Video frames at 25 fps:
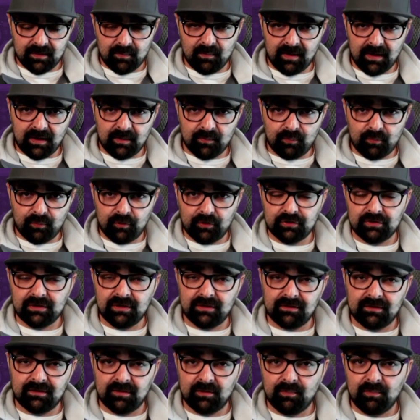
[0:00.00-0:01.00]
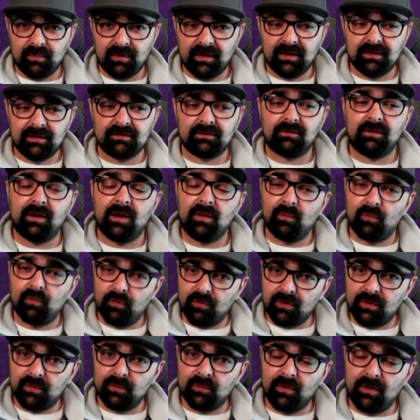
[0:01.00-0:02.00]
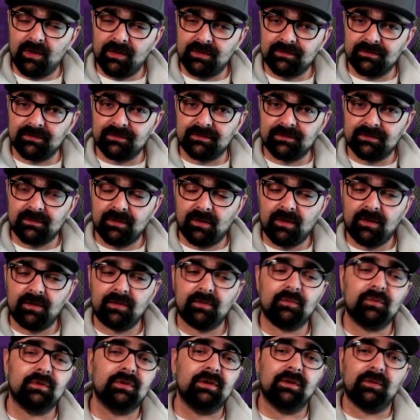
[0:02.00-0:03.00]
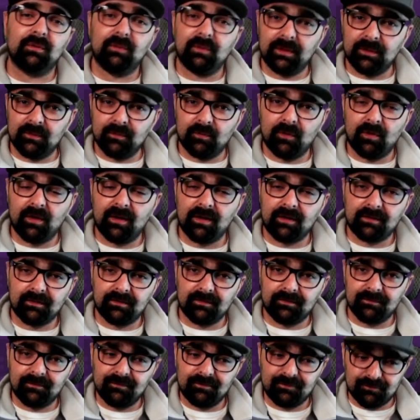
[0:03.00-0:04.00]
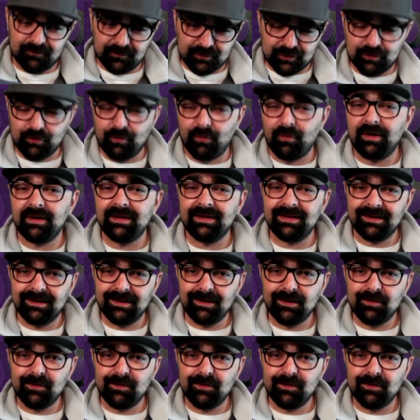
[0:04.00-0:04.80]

the main push into the base, Grand Warden Walk to start, with the Queen Walk joining